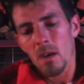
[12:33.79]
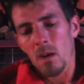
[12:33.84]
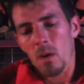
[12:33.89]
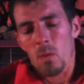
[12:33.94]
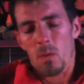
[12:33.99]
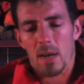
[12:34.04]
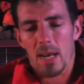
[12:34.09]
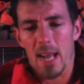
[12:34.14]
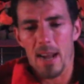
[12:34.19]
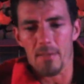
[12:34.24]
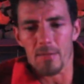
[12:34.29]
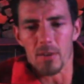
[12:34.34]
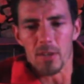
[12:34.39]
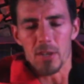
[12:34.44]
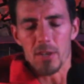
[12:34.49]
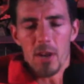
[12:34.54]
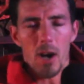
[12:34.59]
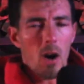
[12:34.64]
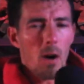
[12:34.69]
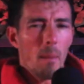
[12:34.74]
whatever,
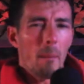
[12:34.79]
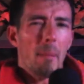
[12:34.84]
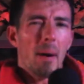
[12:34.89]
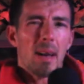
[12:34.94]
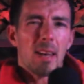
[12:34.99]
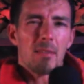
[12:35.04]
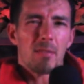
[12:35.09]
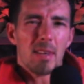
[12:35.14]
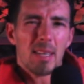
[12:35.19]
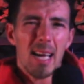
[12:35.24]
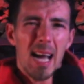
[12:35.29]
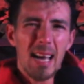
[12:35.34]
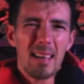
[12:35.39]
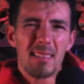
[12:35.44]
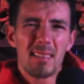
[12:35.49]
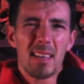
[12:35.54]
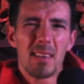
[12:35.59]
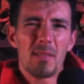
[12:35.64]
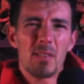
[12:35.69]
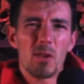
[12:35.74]
you know. But if a
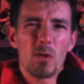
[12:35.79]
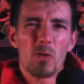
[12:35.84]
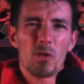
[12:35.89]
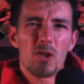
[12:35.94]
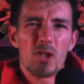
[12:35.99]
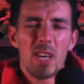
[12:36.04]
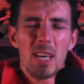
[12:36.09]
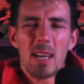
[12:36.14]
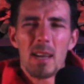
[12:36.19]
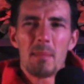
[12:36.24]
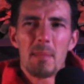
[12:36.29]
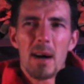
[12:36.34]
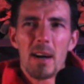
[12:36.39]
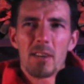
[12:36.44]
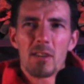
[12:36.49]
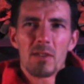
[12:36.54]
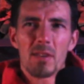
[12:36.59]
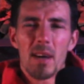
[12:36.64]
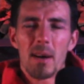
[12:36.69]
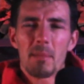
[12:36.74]
guy's giving you shit about
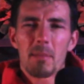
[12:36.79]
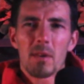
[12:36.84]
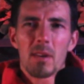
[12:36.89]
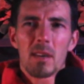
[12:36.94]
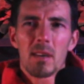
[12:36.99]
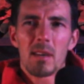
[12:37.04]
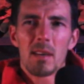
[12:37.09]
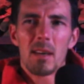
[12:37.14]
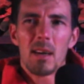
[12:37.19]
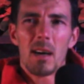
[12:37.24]
your number,